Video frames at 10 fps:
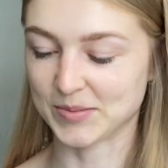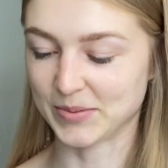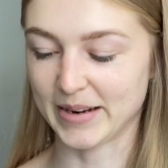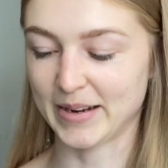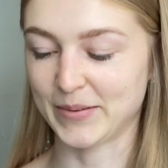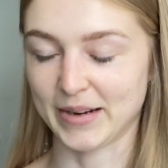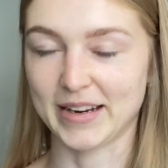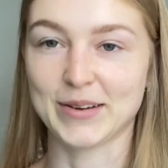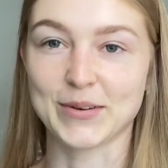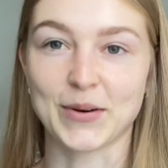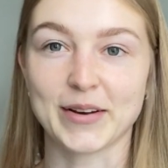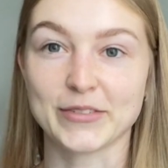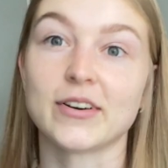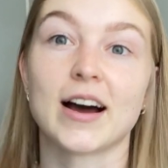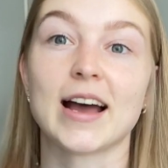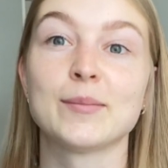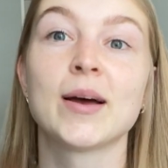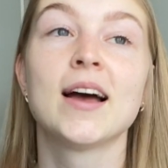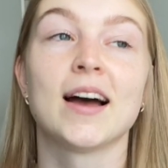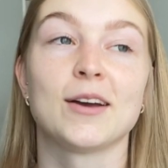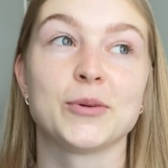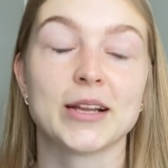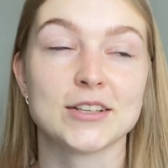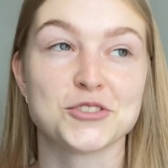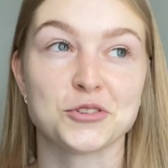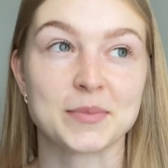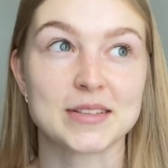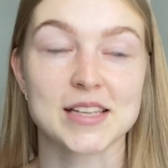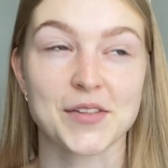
really not a vibe. I really do miss South